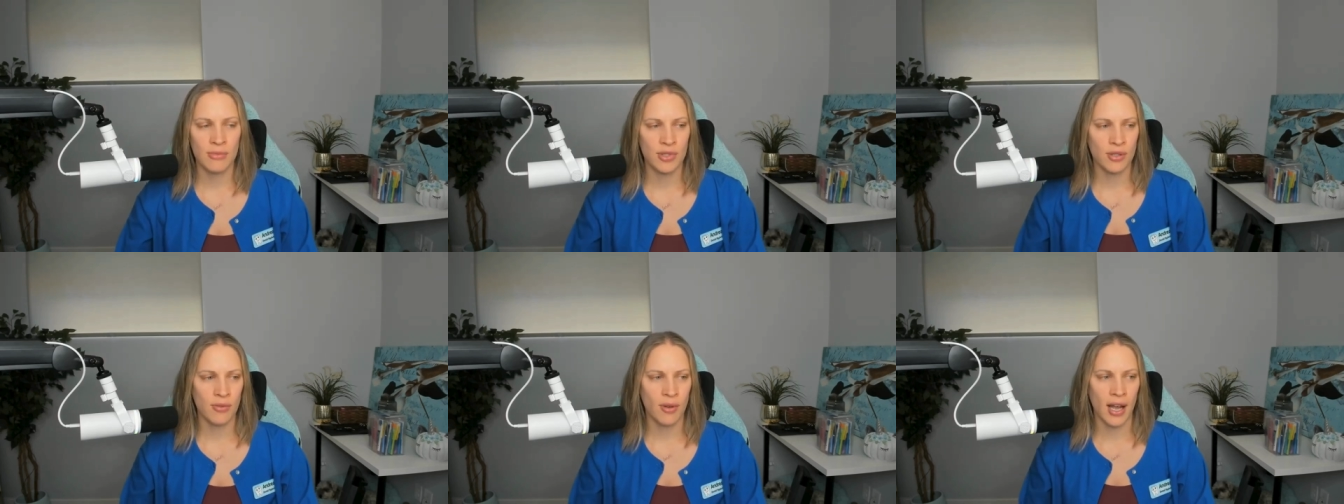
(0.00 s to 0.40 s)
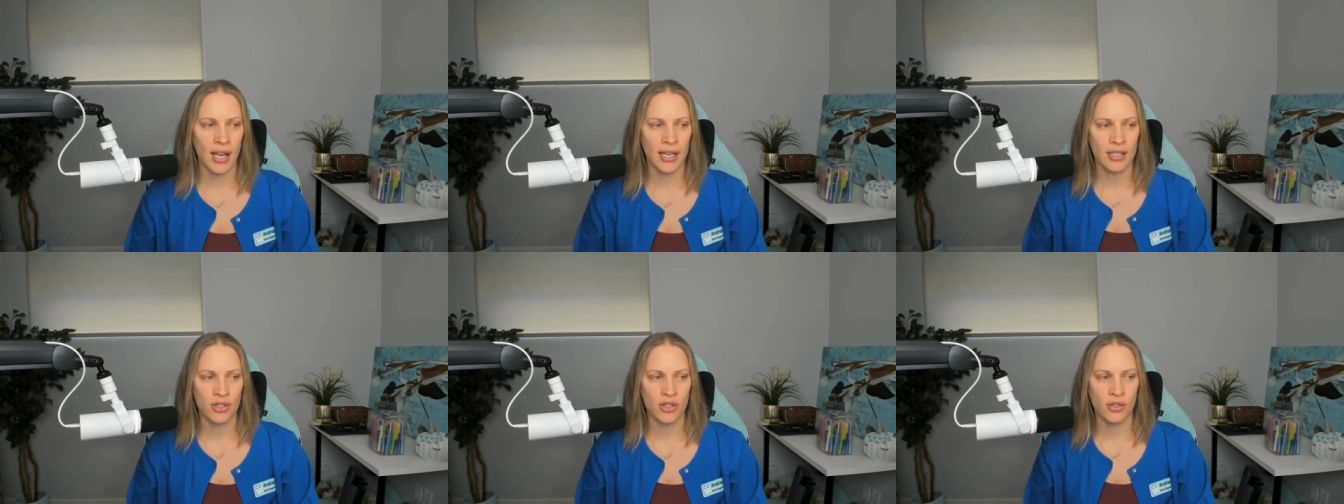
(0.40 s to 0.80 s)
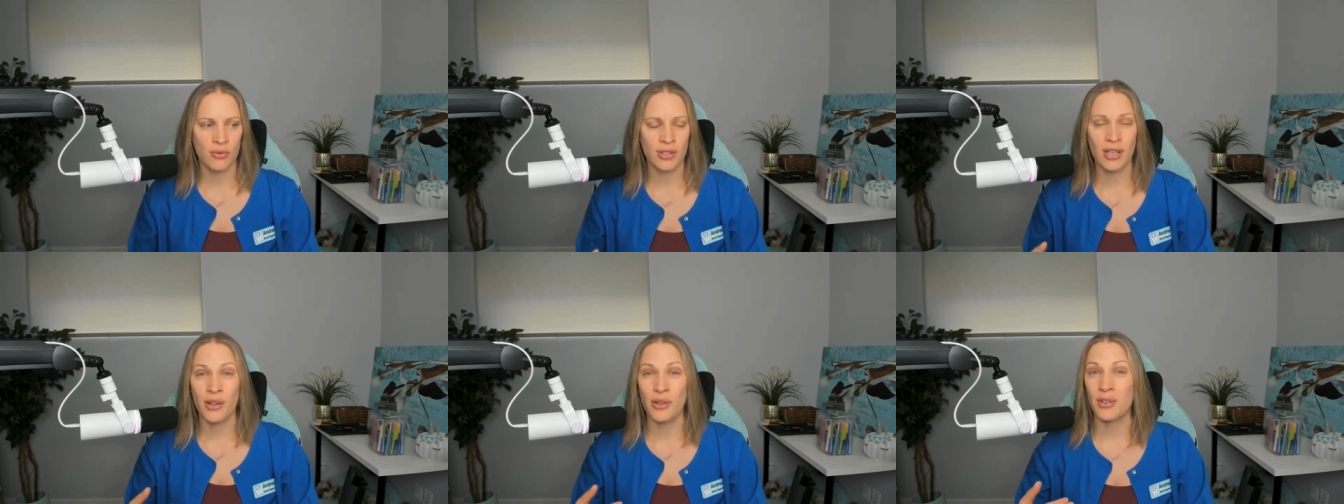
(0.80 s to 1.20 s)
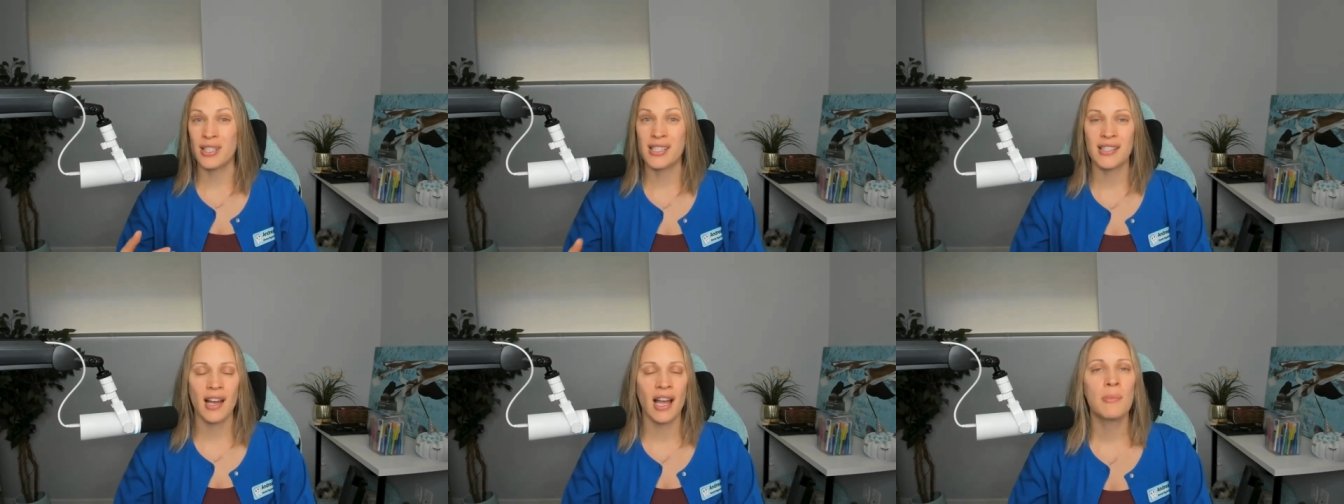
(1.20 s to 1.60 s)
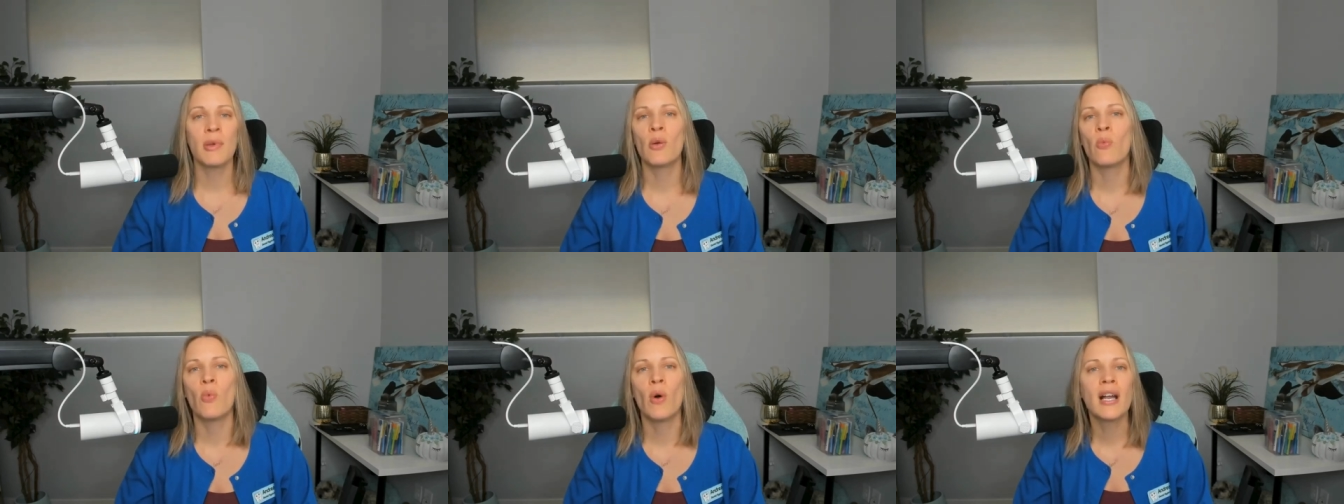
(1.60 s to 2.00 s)
Do I do another
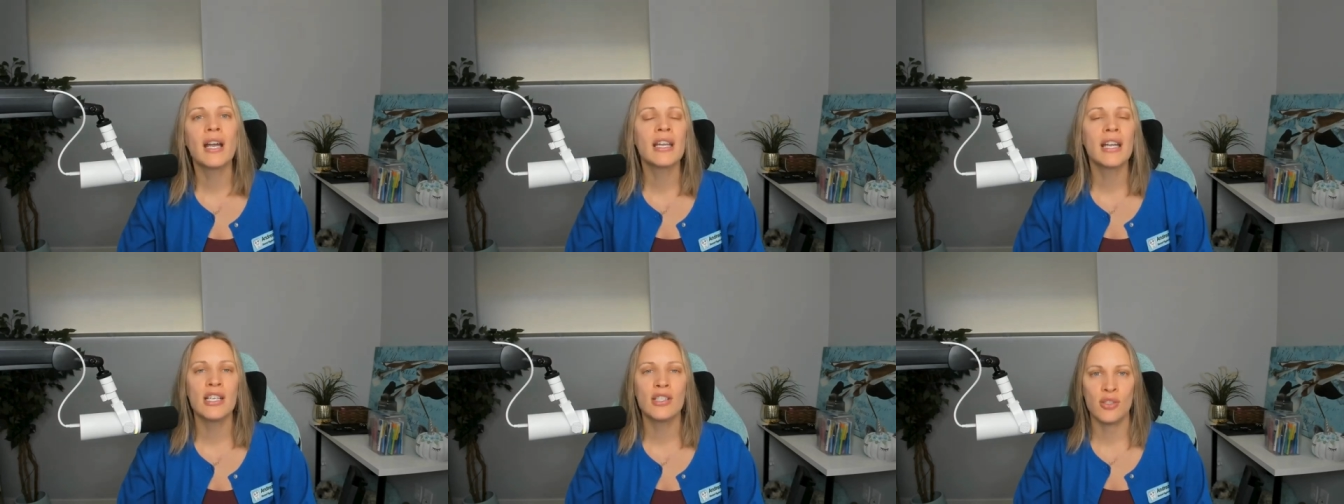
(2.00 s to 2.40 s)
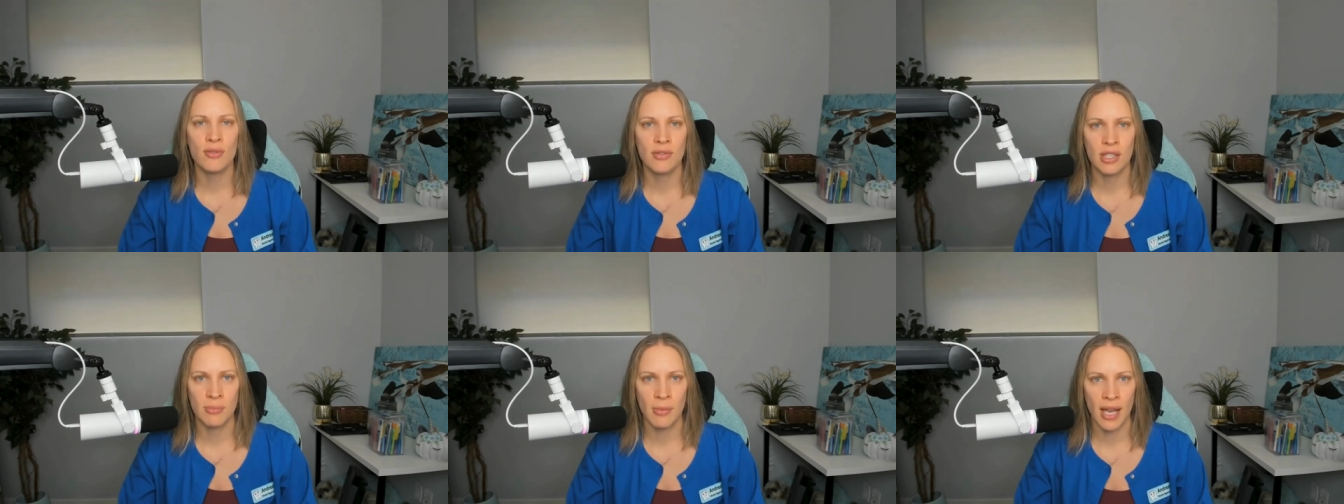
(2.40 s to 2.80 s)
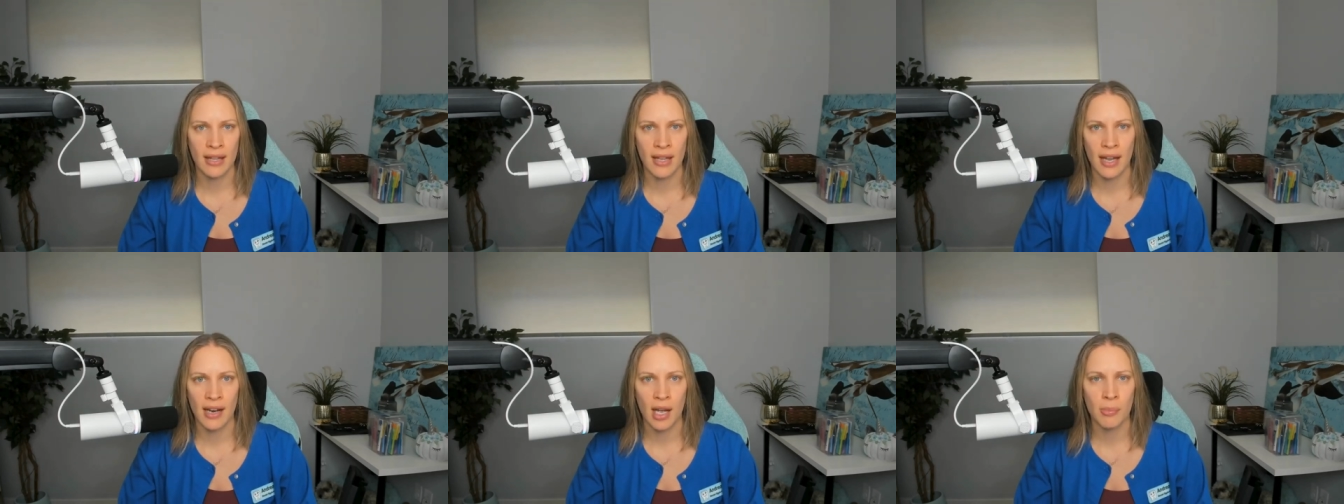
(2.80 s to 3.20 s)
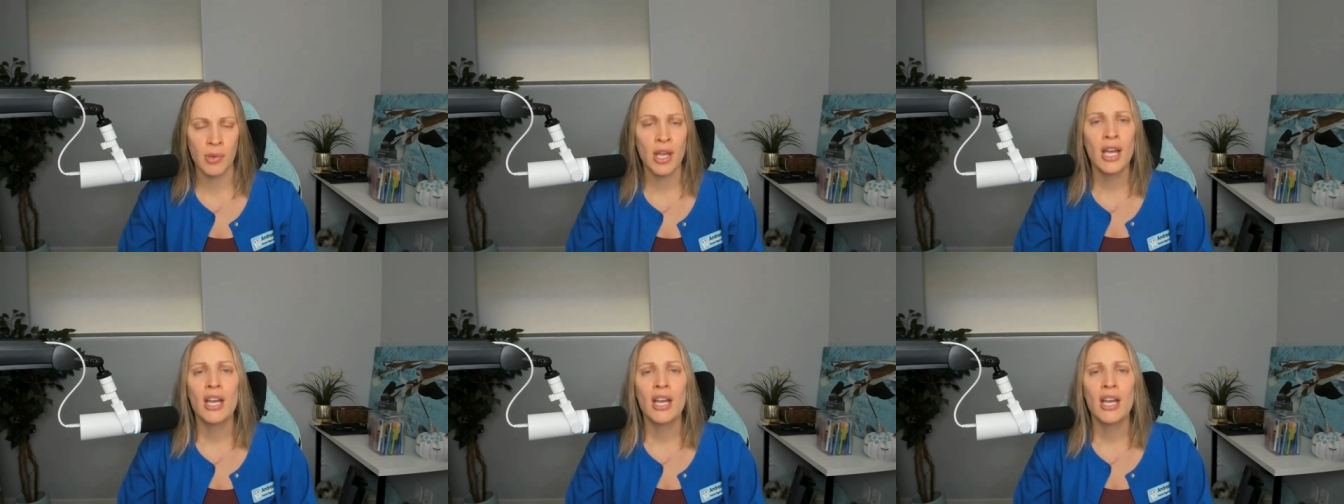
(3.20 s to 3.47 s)
assignment? What can I do to make that up?